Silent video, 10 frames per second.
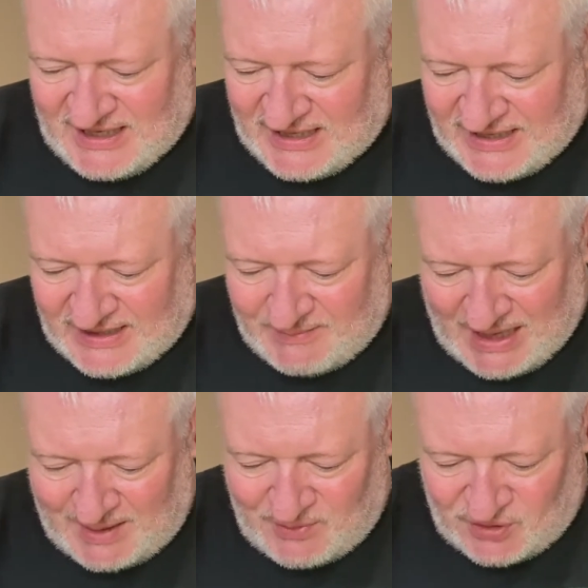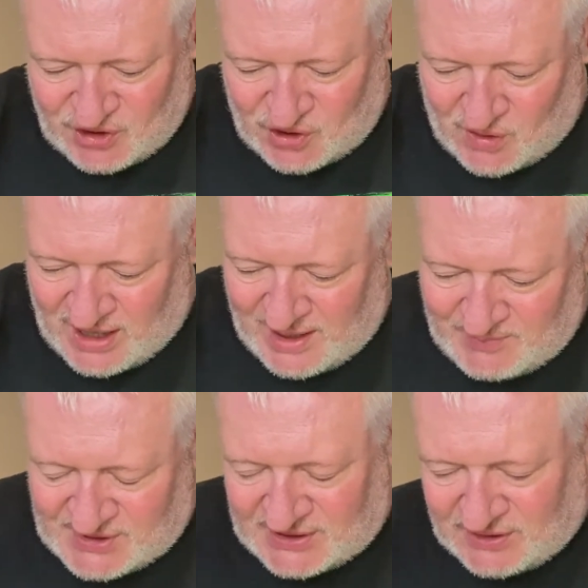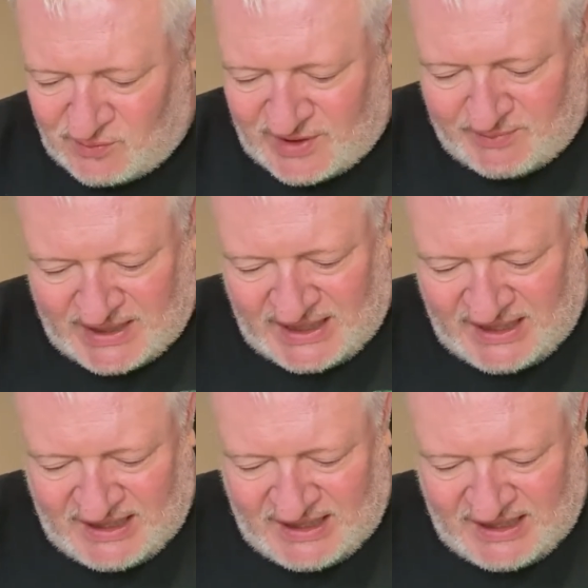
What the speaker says: I'm not sure I'm still with me.